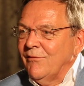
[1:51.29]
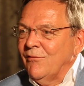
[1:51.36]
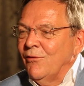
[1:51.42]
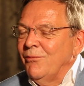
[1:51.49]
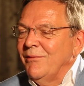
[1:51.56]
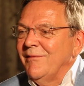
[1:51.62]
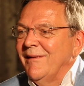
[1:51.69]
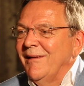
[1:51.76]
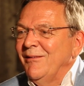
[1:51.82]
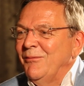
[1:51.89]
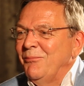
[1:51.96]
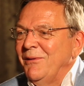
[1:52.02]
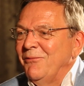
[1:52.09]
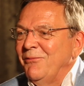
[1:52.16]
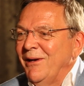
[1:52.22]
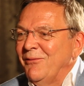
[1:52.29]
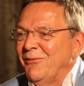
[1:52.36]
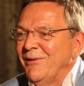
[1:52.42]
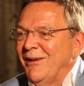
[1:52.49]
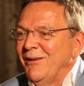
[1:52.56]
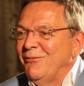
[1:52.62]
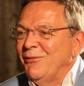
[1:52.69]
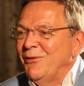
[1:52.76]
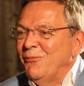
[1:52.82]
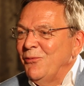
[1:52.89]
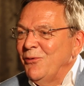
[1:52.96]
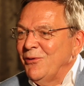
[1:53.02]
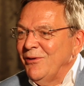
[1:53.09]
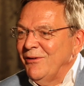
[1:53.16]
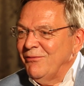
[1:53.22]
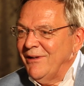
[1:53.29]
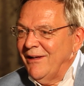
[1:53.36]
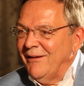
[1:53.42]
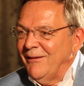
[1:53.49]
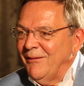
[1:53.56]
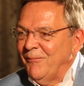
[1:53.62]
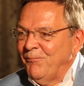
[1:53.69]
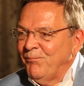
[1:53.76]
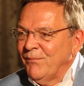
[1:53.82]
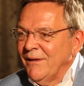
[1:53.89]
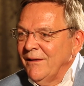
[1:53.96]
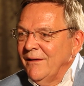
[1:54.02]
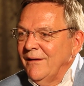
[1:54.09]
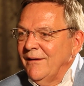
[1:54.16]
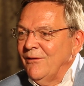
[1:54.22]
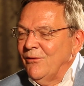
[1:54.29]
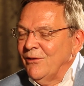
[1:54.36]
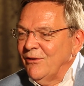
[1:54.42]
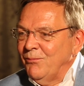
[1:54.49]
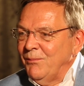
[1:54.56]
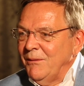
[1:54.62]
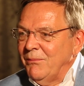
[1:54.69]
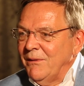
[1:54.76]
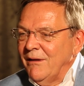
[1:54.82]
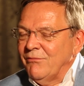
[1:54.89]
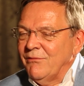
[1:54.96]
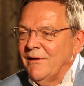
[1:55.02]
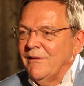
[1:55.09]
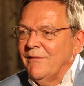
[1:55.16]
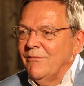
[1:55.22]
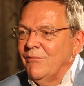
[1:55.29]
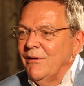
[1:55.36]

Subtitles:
It's always nice to be recognized for the work you have done, and all these people have done.